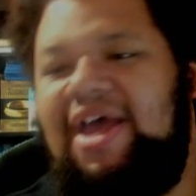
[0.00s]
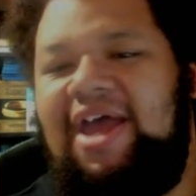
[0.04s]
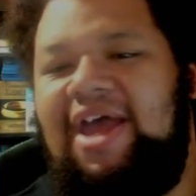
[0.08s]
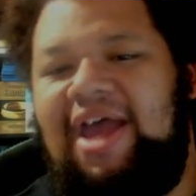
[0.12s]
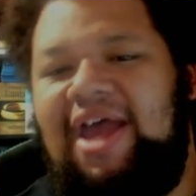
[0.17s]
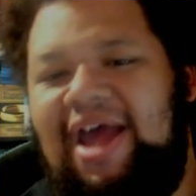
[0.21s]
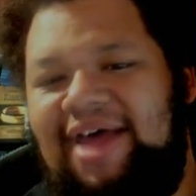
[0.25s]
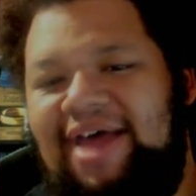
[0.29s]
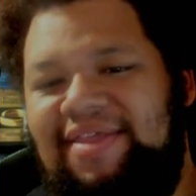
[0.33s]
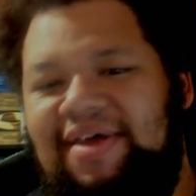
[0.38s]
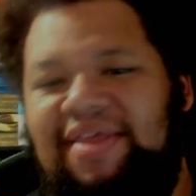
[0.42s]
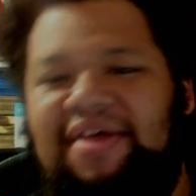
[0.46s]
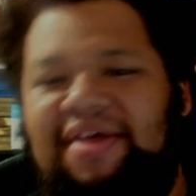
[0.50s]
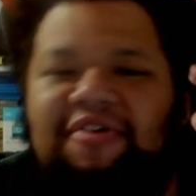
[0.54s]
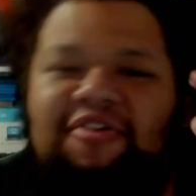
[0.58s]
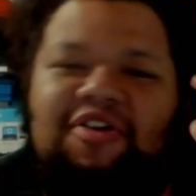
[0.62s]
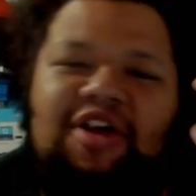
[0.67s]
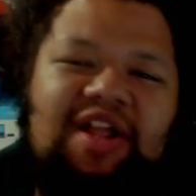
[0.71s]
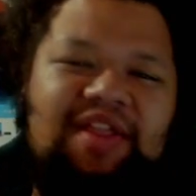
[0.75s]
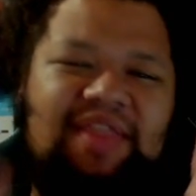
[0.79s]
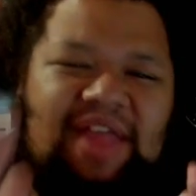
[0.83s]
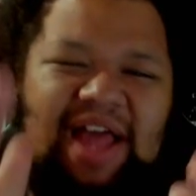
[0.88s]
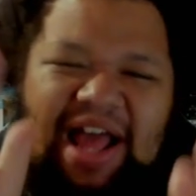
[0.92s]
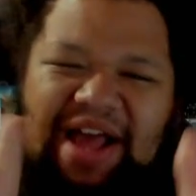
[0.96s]
And then there
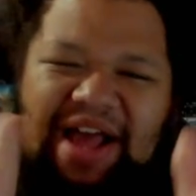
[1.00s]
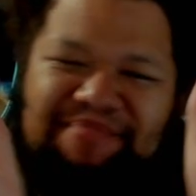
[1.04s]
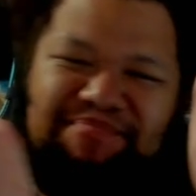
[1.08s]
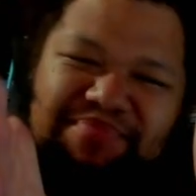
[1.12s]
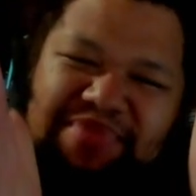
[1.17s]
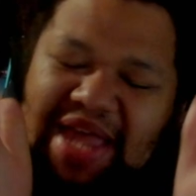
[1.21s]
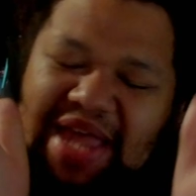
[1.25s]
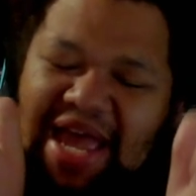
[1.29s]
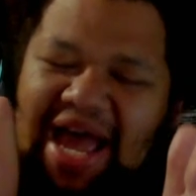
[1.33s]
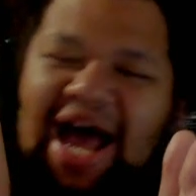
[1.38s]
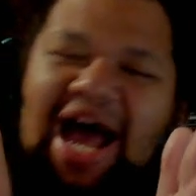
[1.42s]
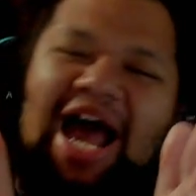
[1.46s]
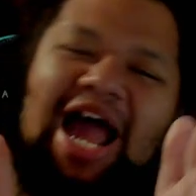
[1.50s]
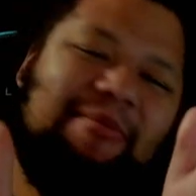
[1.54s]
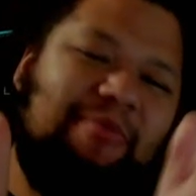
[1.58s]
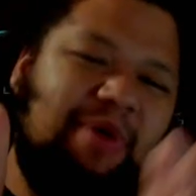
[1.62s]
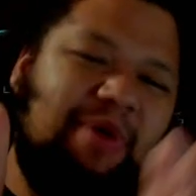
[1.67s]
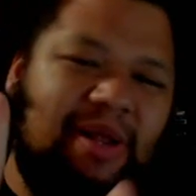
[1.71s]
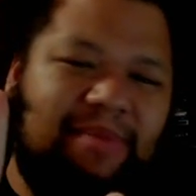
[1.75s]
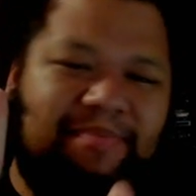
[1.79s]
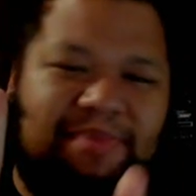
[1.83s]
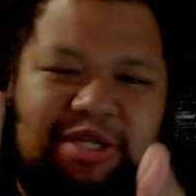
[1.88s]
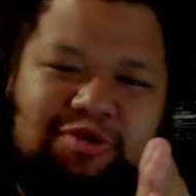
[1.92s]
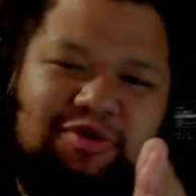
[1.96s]
were the
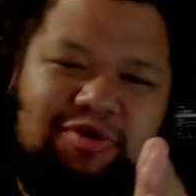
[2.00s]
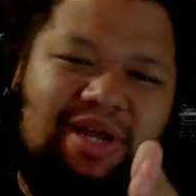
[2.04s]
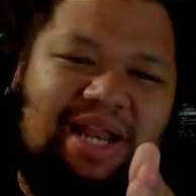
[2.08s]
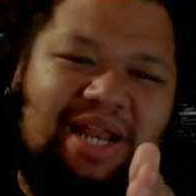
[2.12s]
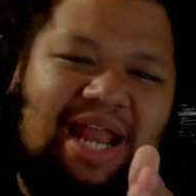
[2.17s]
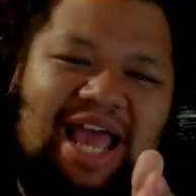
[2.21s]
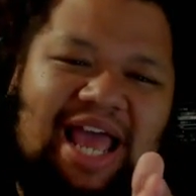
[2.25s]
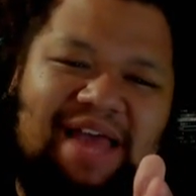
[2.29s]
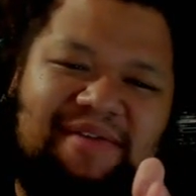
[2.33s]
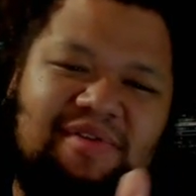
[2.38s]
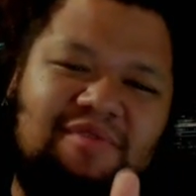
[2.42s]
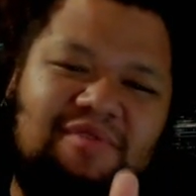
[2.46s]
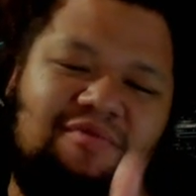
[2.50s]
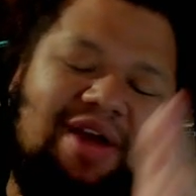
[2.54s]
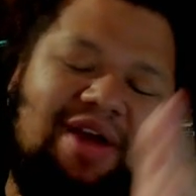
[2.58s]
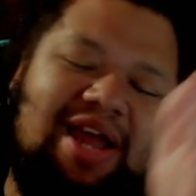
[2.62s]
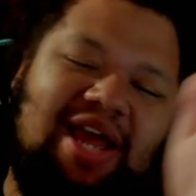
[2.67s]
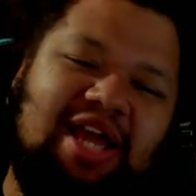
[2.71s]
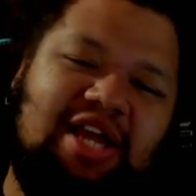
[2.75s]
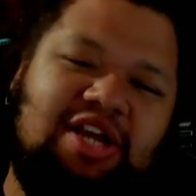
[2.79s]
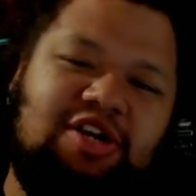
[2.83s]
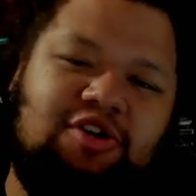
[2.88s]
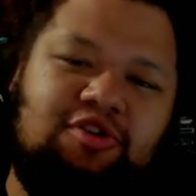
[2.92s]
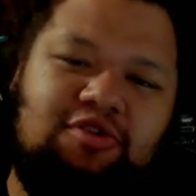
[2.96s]
hybrid between heavyweight
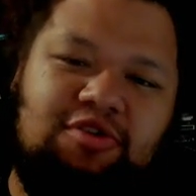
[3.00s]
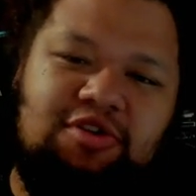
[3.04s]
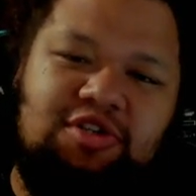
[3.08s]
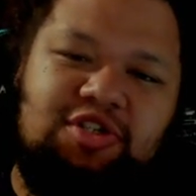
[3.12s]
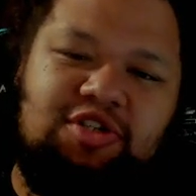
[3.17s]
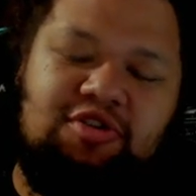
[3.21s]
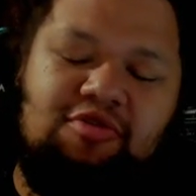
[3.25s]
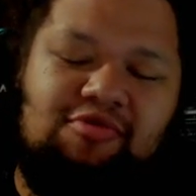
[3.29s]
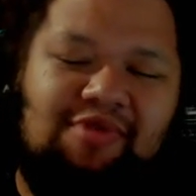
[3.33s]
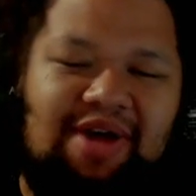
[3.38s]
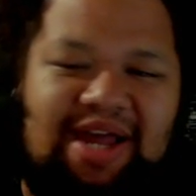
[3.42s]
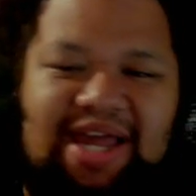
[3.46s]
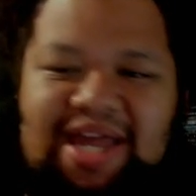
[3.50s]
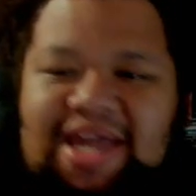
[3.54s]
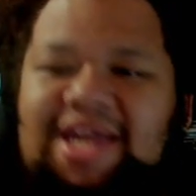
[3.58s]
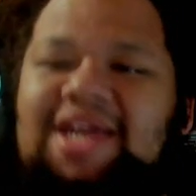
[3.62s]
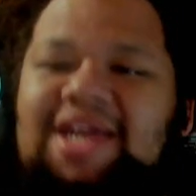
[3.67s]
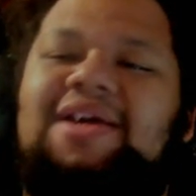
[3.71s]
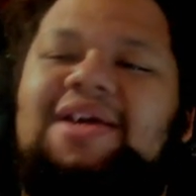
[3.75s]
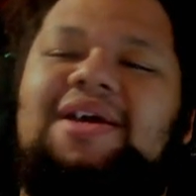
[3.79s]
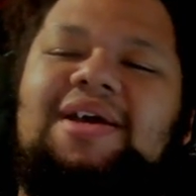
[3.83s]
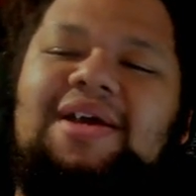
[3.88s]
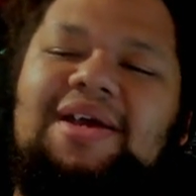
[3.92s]
and cruiserweight,